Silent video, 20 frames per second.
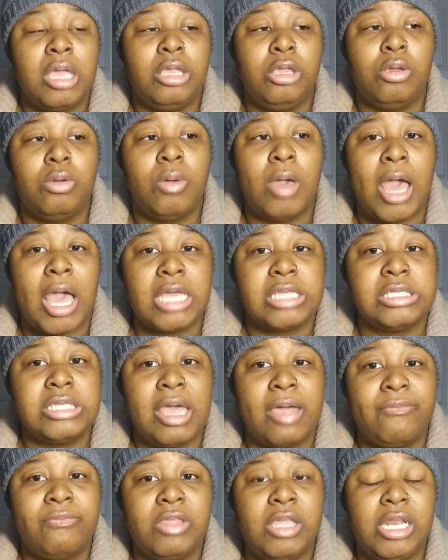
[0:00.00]
you guys
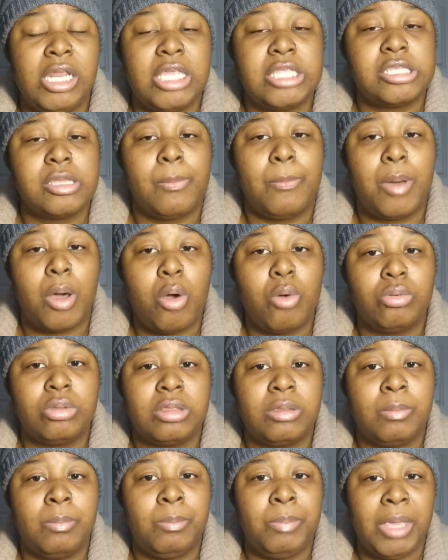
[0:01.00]
definitely need to both